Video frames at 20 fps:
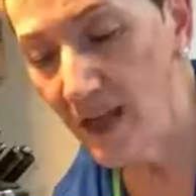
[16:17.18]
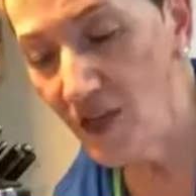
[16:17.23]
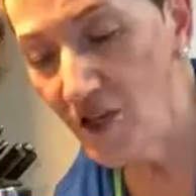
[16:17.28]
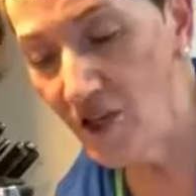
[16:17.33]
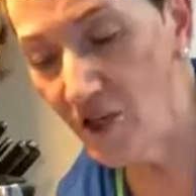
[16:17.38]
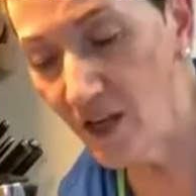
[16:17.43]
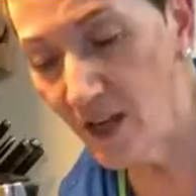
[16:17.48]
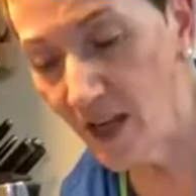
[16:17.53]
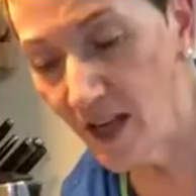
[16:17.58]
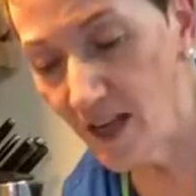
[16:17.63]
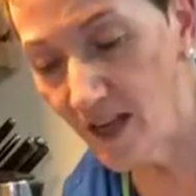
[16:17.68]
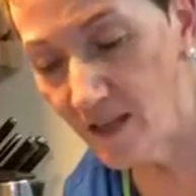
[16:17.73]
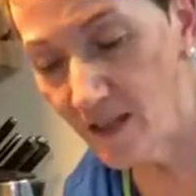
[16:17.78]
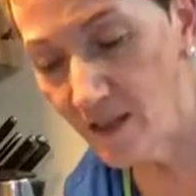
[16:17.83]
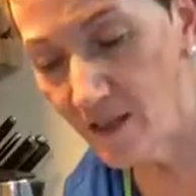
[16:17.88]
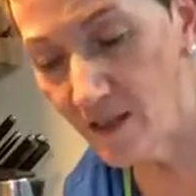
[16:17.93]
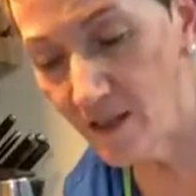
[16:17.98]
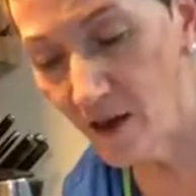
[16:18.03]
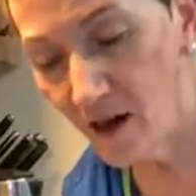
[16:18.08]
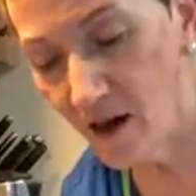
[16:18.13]

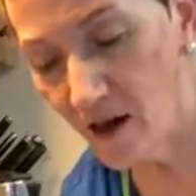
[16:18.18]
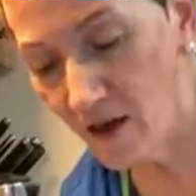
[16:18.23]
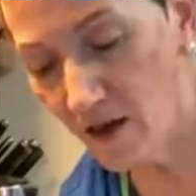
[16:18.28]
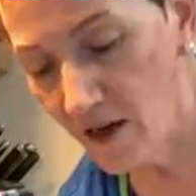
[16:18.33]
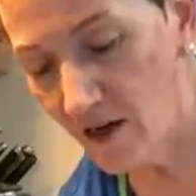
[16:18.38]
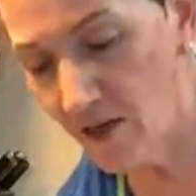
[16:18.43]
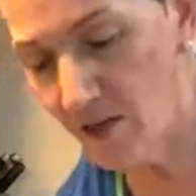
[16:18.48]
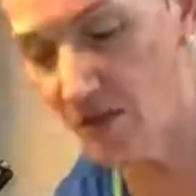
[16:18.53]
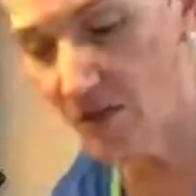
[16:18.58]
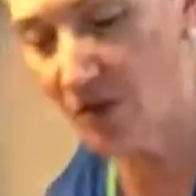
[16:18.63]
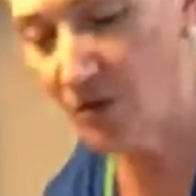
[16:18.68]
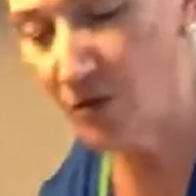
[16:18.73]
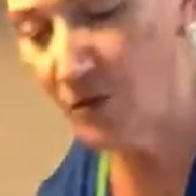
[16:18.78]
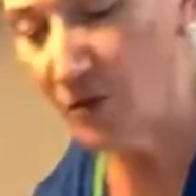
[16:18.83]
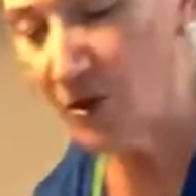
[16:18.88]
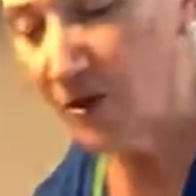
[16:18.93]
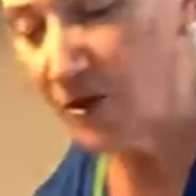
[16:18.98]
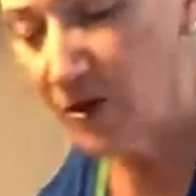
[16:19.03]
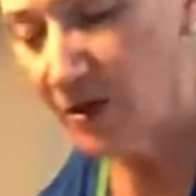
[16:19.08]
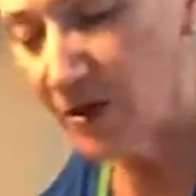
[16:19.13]
educate our
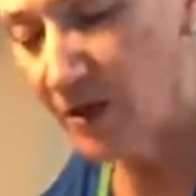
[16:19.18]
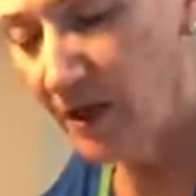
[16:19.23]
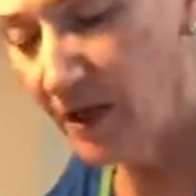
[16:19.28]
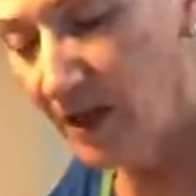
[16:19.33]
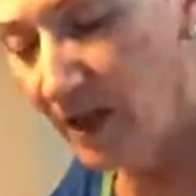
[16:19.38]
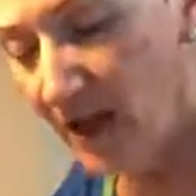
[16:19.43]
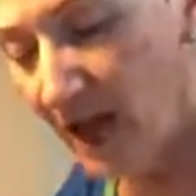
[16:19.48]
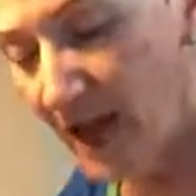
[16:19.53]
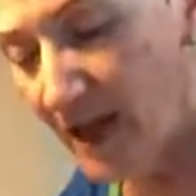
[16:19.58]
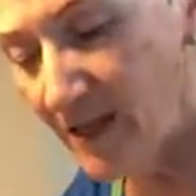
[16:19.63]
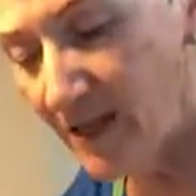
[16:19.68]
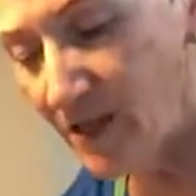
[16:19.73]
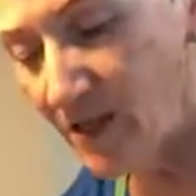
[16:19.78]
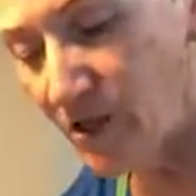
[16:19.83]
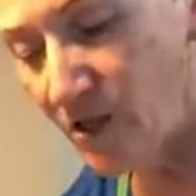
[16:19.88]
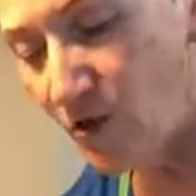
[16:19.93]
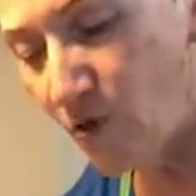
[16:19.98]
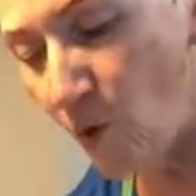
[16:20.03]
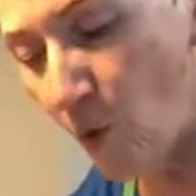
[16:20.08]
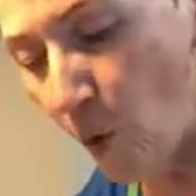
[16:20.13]
consumers as
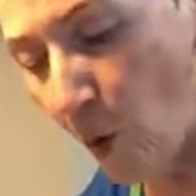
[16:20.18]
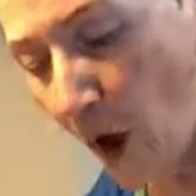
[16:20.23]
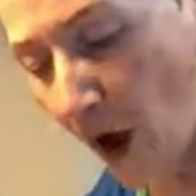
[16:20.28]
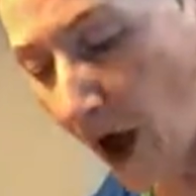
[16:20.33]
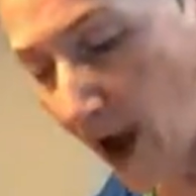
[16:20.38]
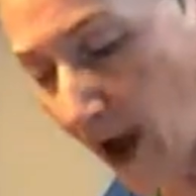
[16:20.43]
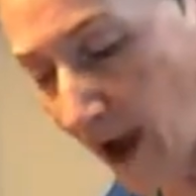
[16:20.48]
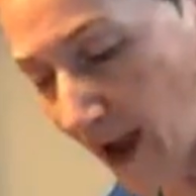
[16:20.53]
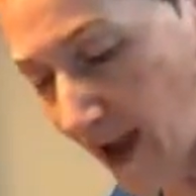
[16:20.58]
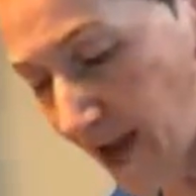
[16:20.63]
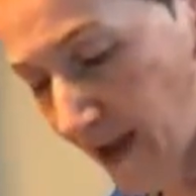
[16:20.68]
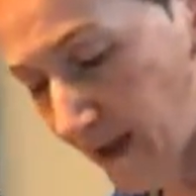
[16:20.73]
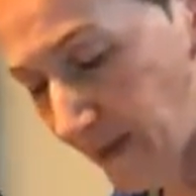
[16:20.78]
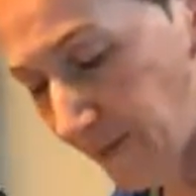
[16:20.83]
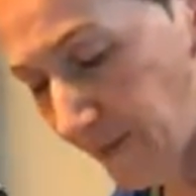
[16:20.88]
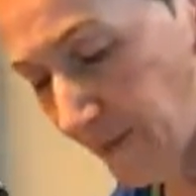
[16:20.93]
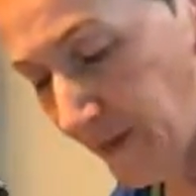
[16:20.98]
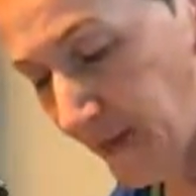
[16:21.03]
to why